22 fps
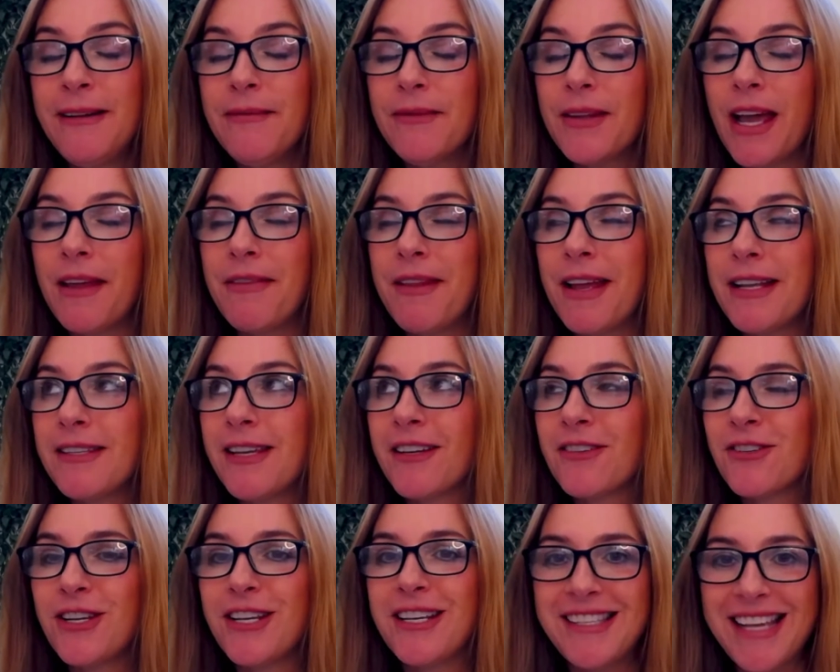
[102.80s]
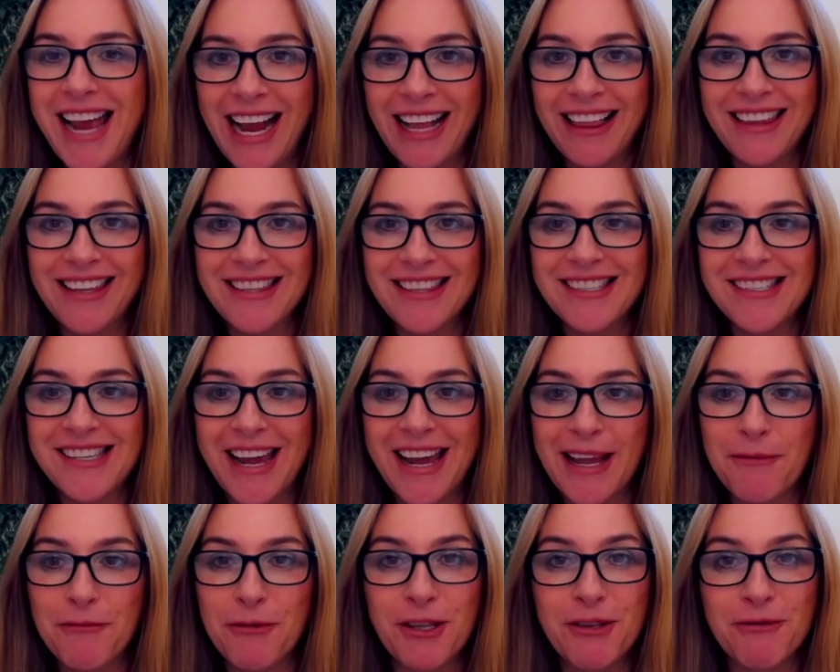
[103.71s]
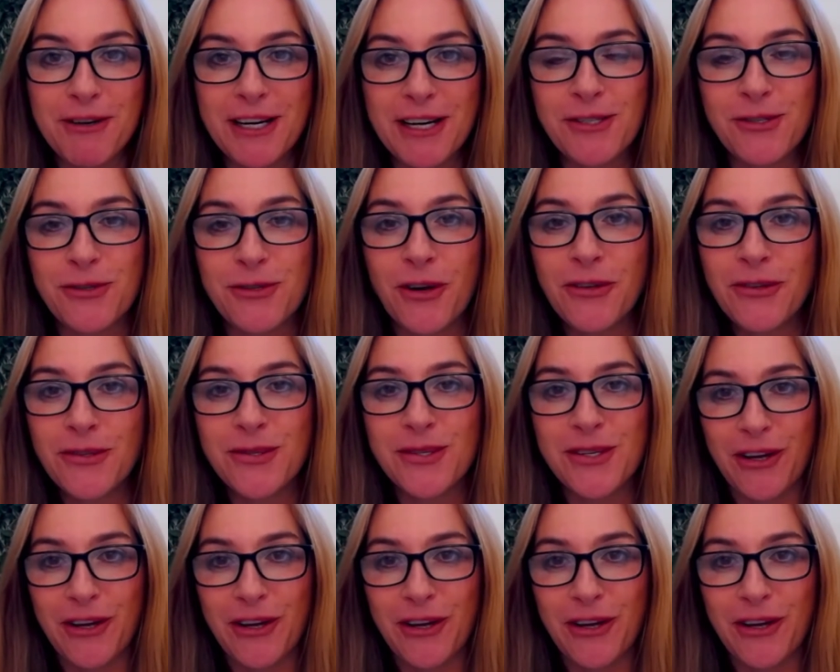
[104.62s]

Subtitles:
And that's actually exactly the same with restaurants.